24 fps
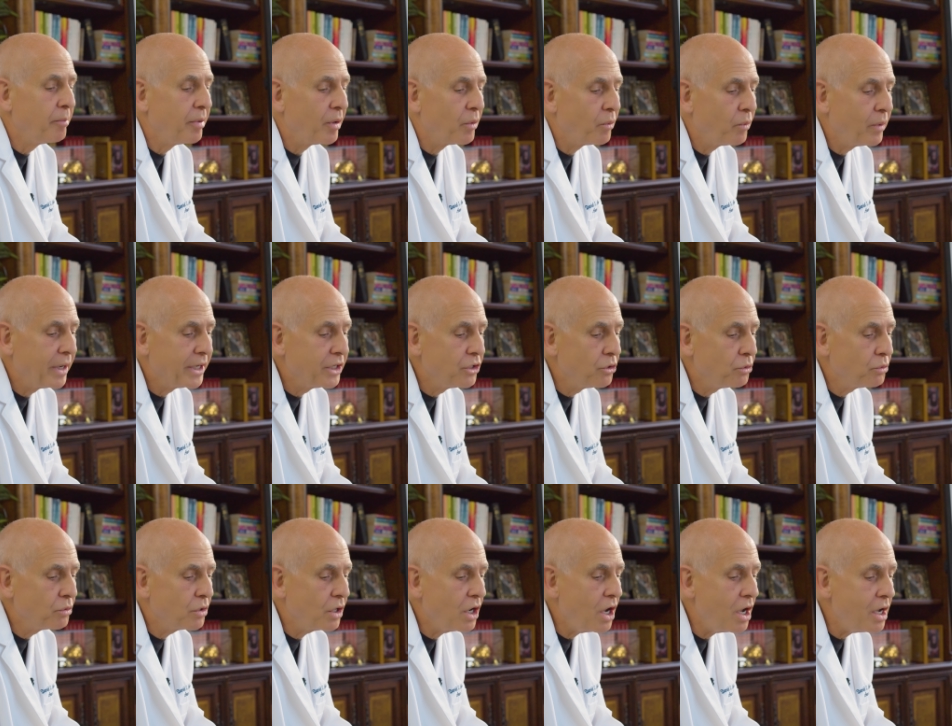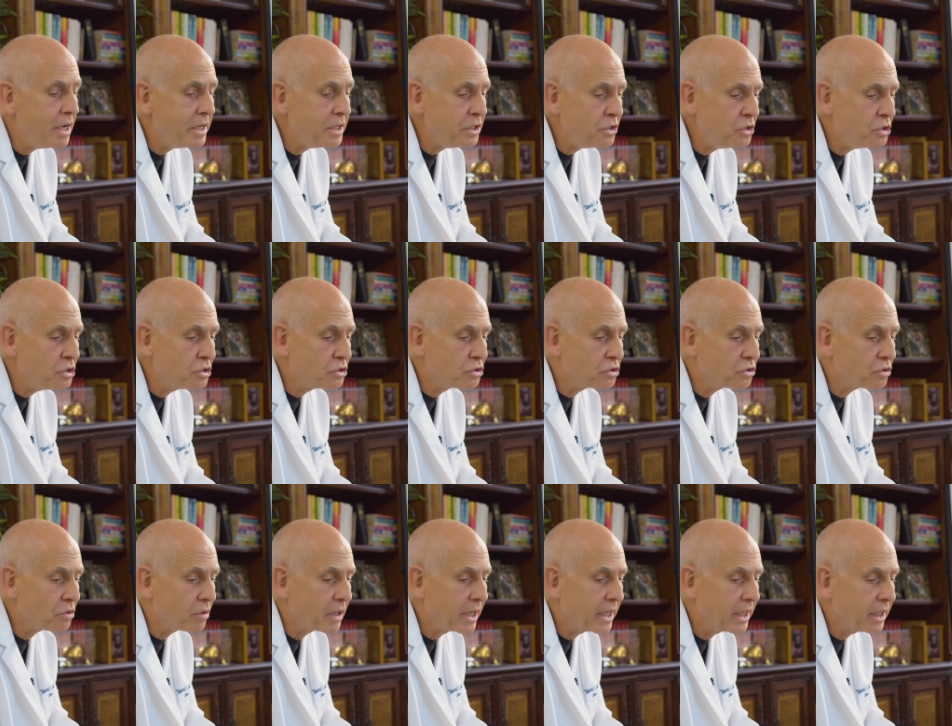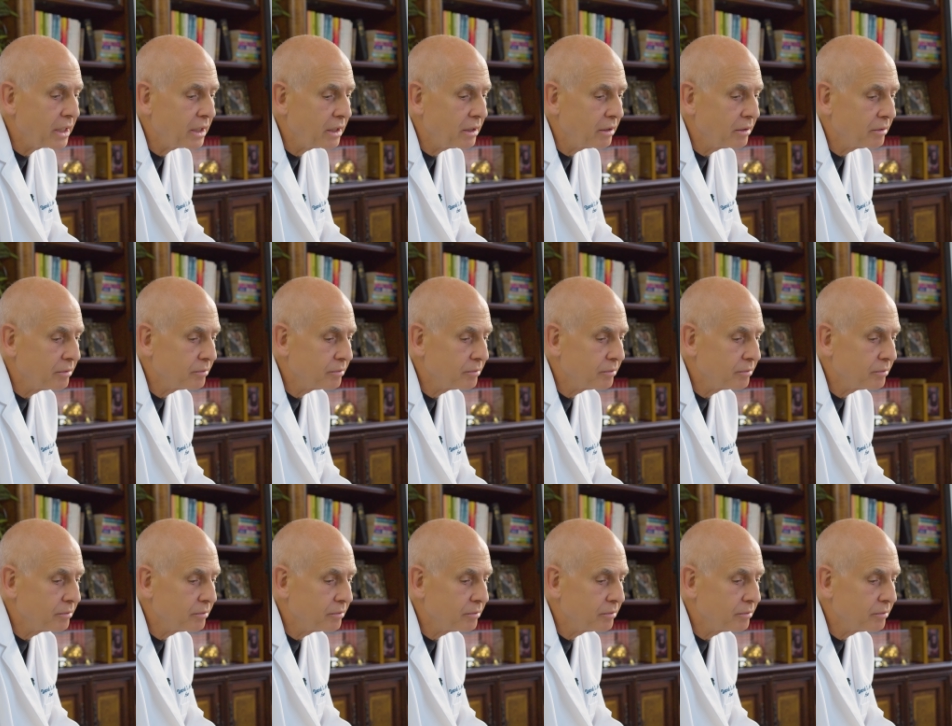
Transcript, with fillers: But when you concentrate,